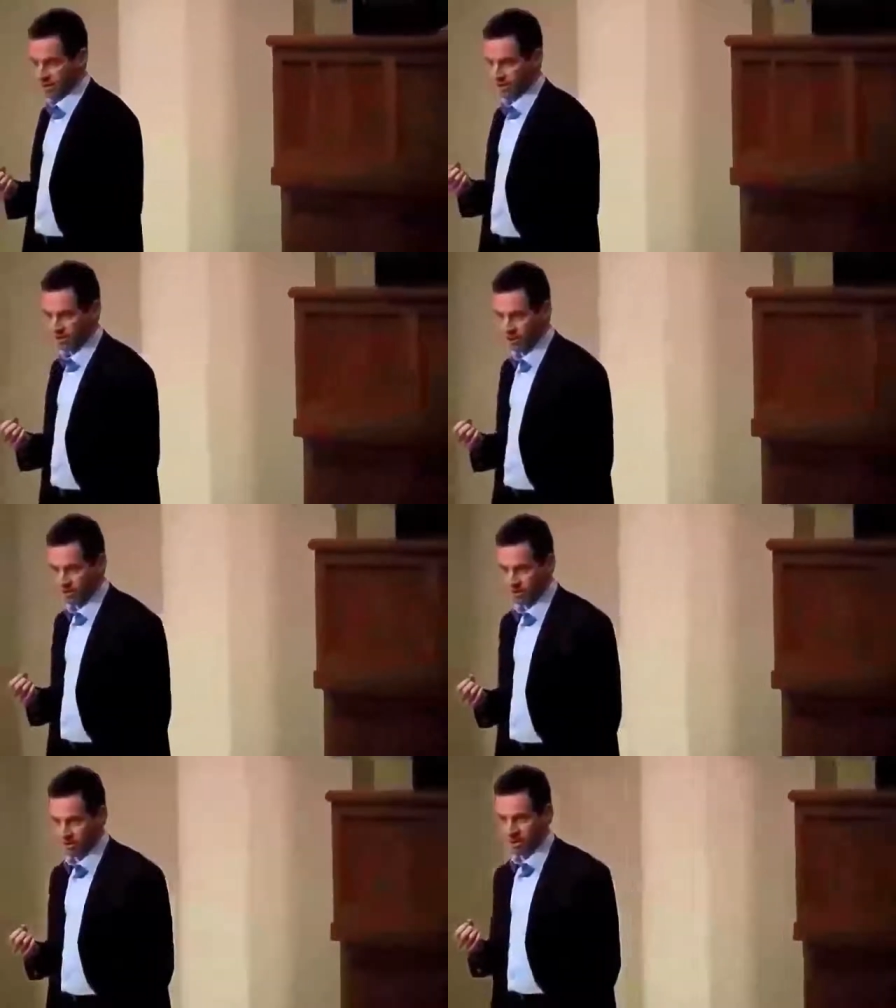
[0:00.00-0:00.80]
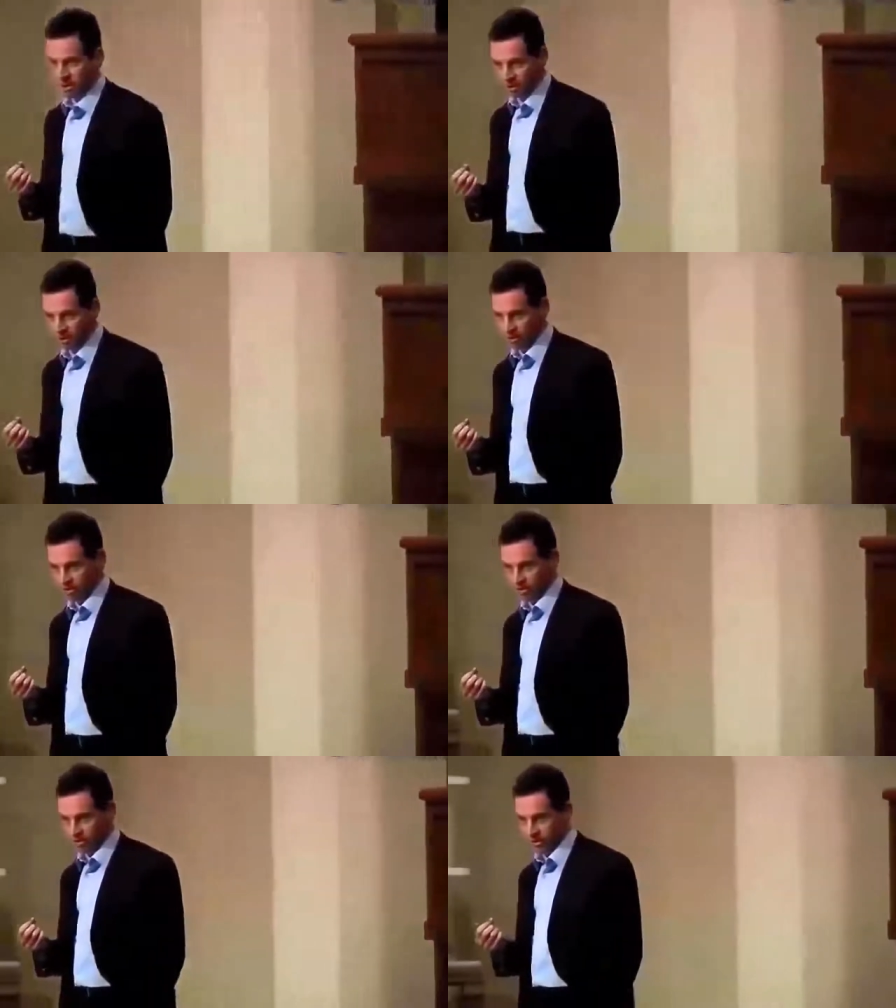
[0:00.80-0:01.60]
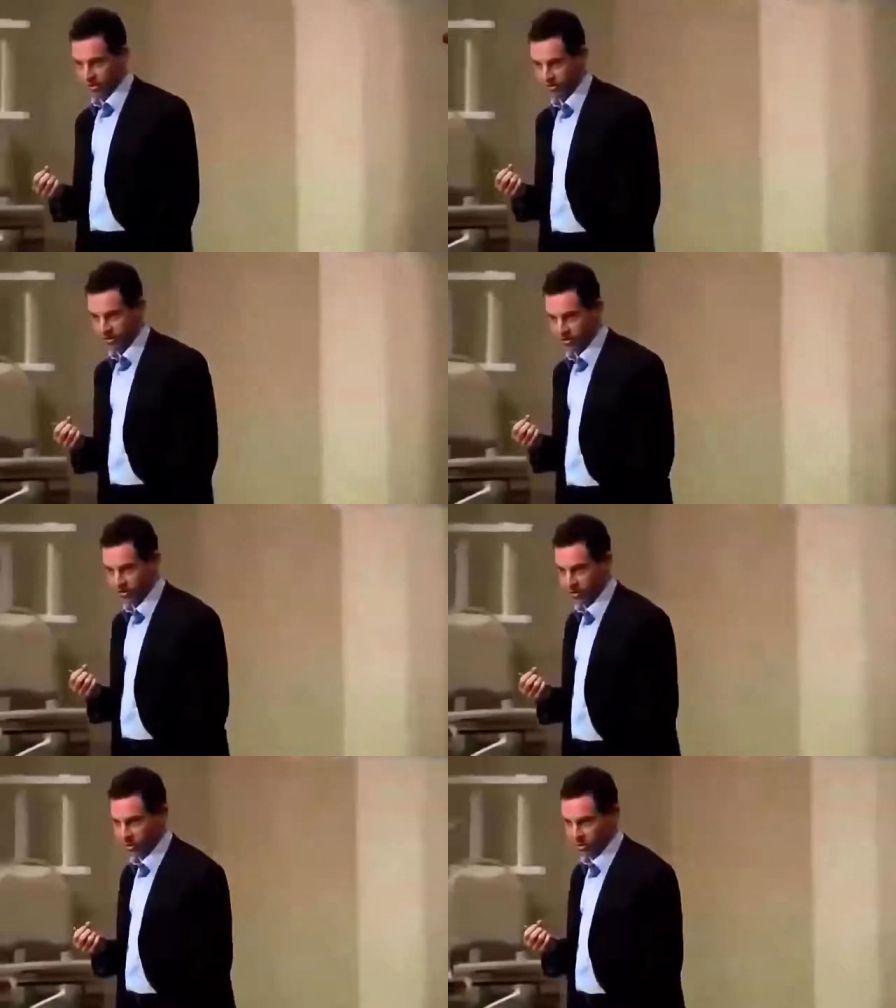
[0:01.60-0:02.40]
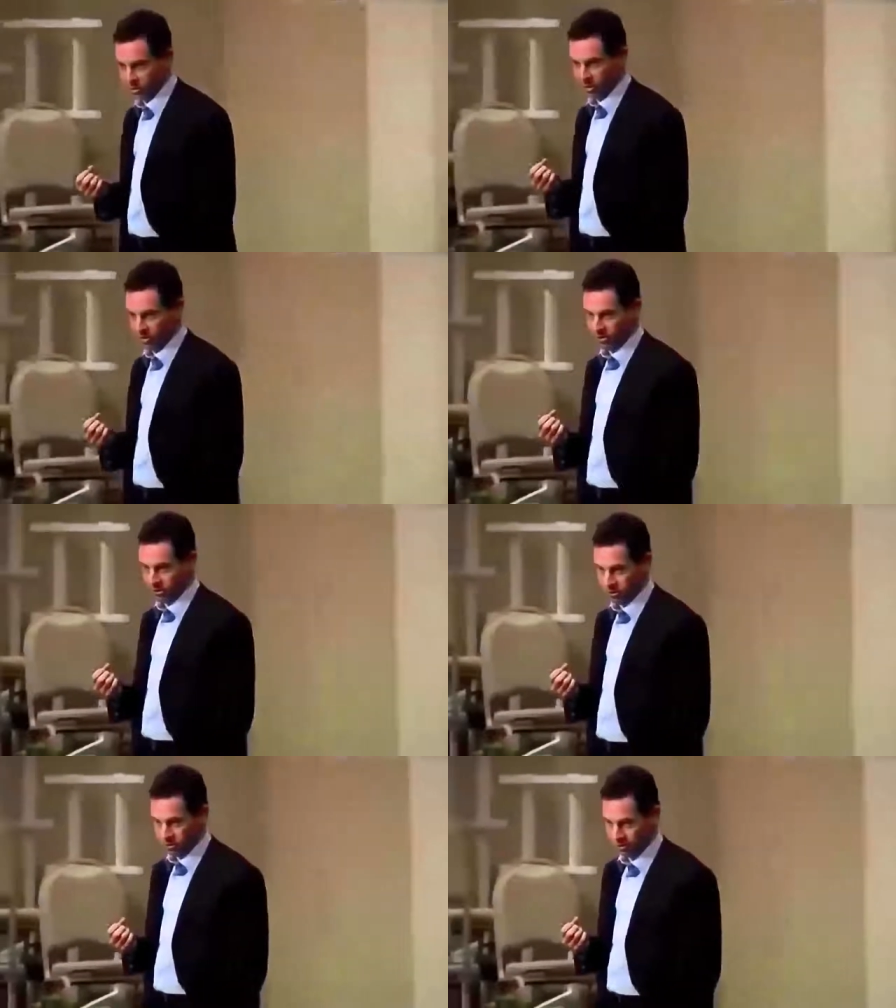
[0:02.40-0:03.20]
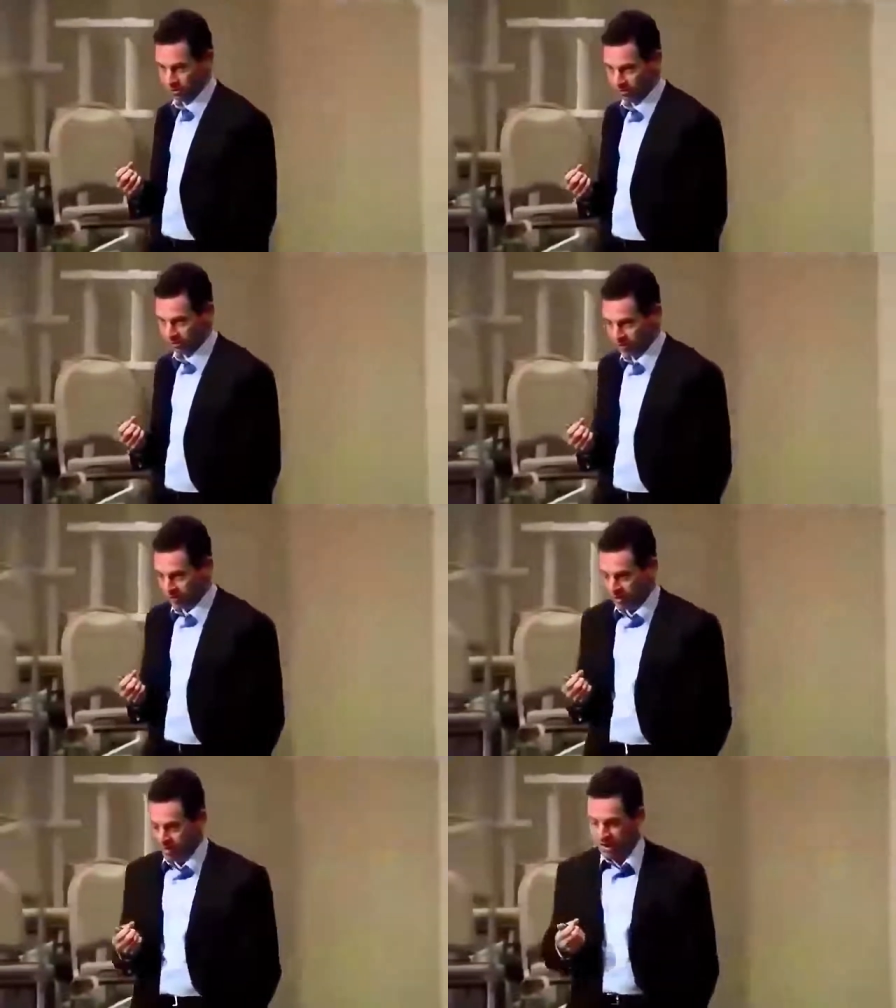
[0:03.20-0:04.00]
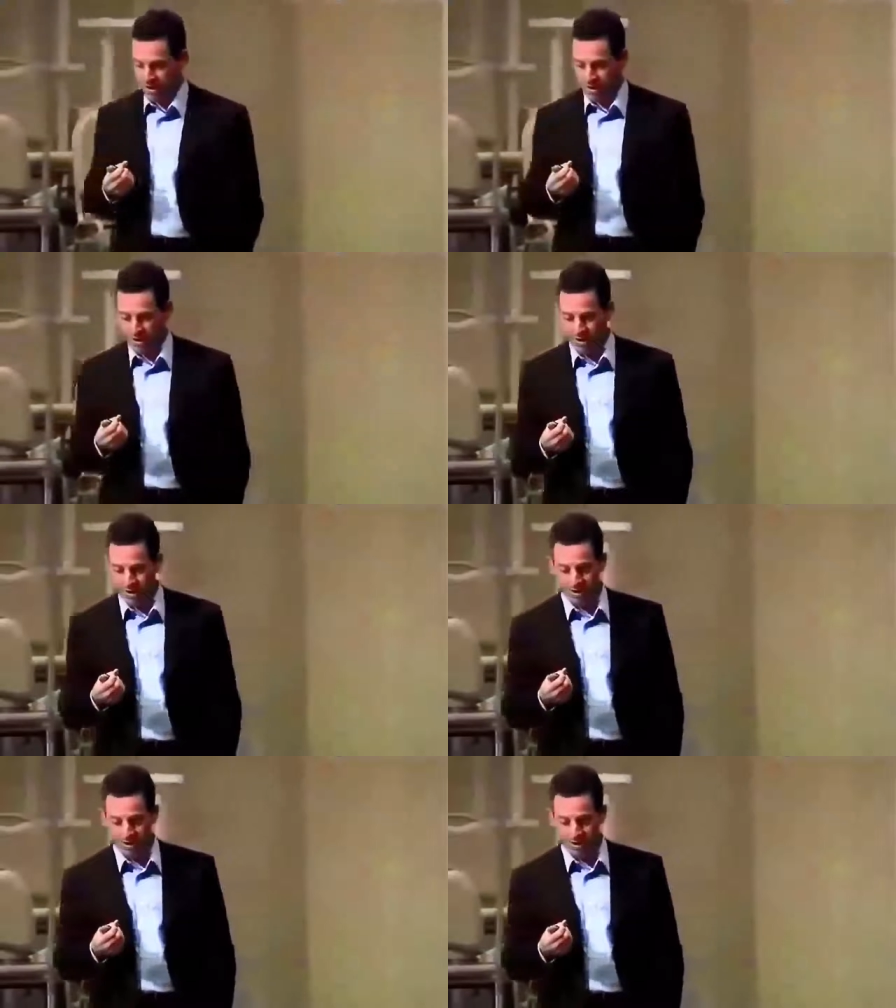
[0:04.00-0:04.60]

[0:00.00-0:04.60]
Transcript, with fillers: at a scientific conference is to court controversy. Uh,